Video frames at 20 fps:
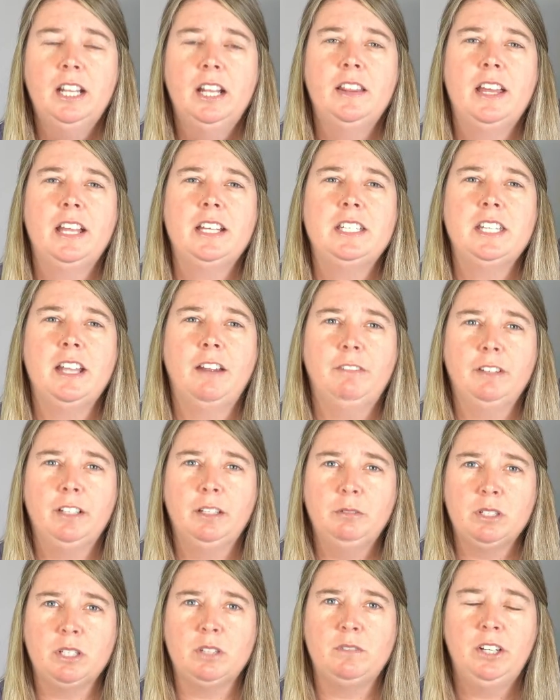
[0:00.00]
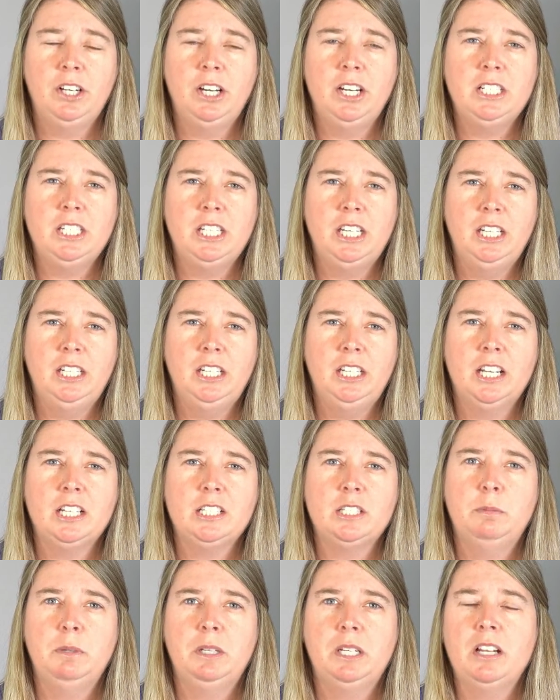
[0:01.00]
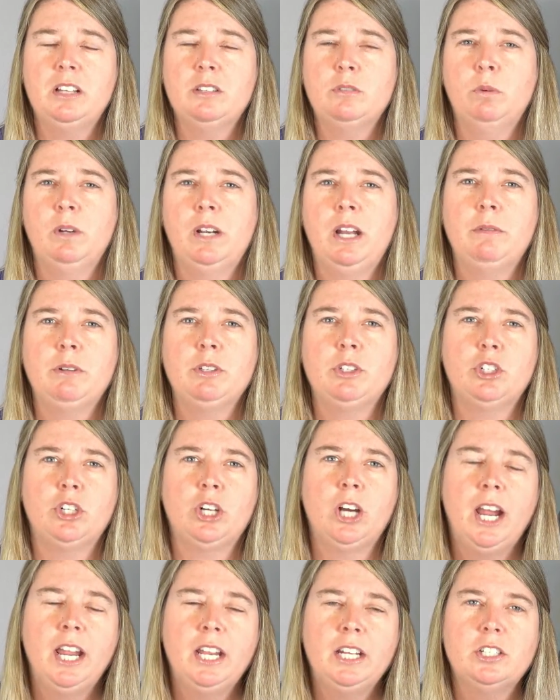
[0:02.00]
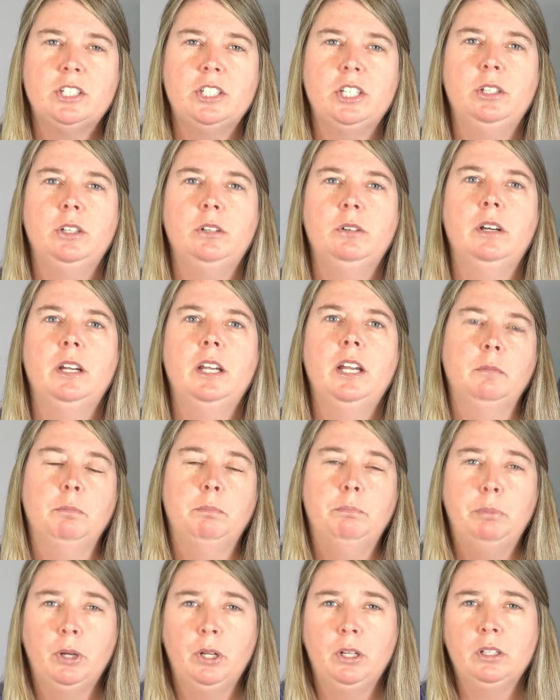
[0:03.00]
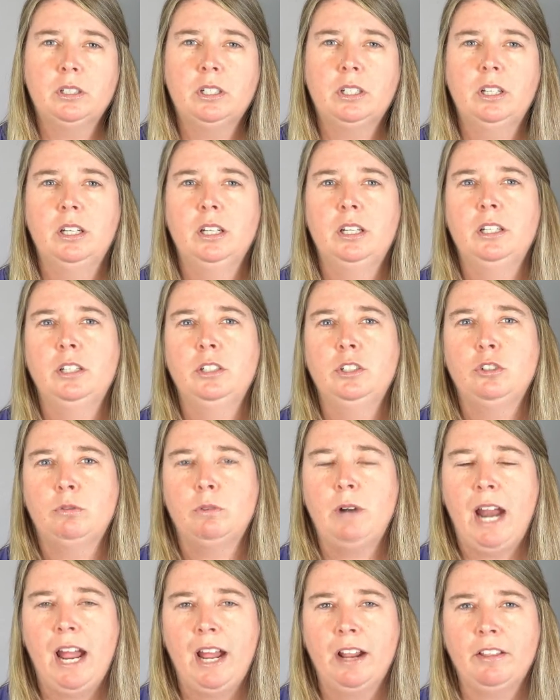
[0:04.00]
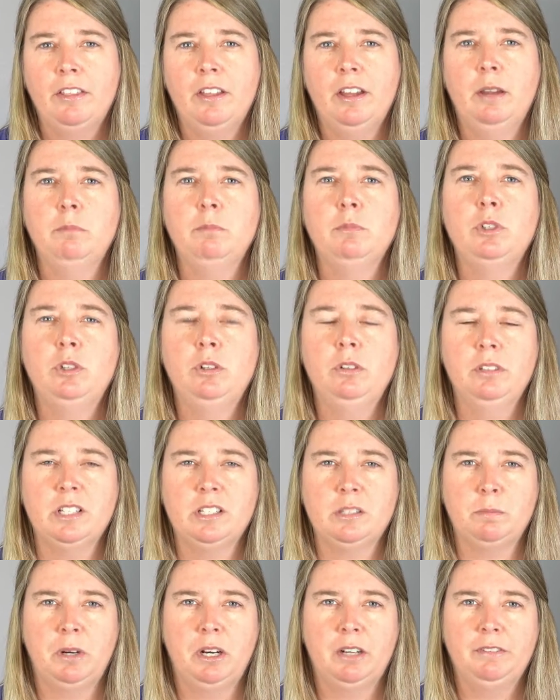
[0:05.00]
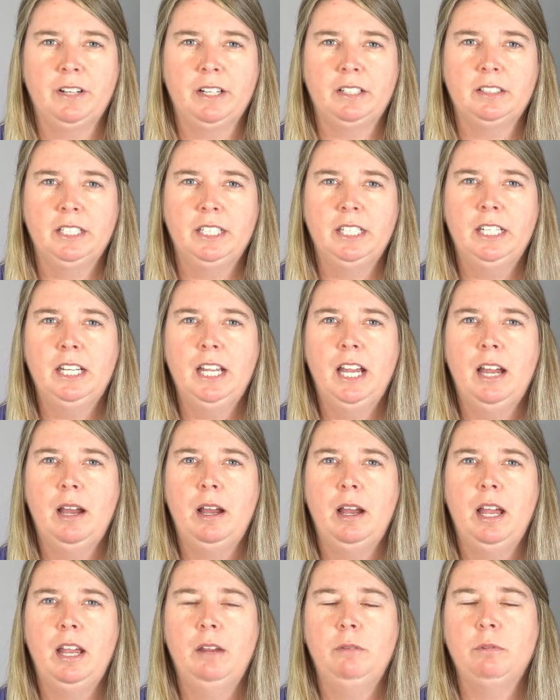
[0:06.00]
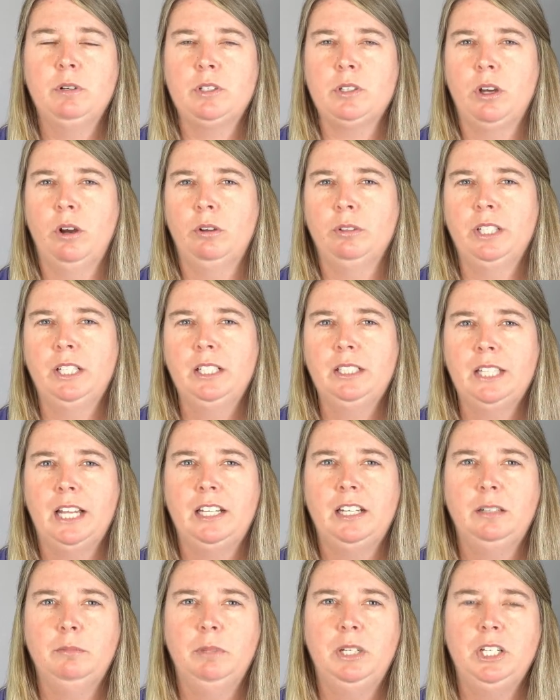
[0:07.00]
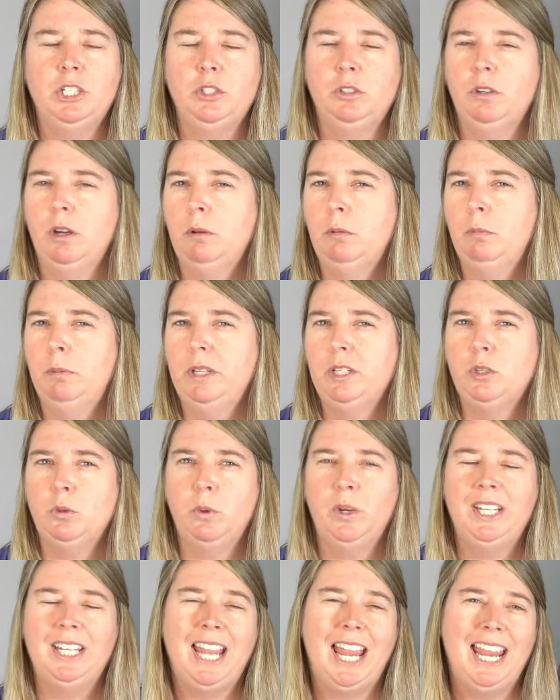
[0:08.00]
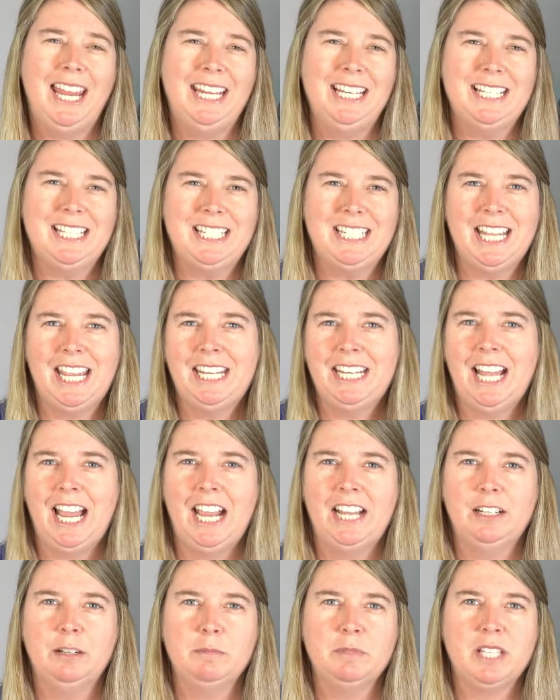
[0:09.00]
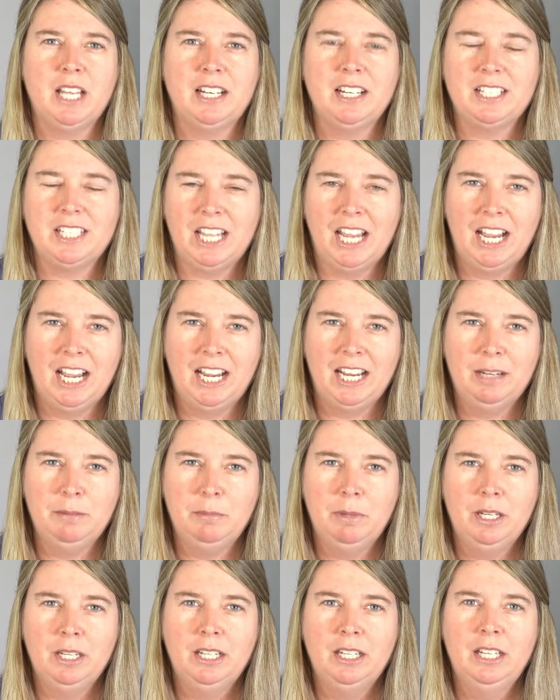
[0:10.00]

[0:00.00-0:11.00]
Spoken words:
That definitely was very tedious because when I was trying to bulk drag them to List Perfectly, it was only letting me do between 8 and 10 items at a time.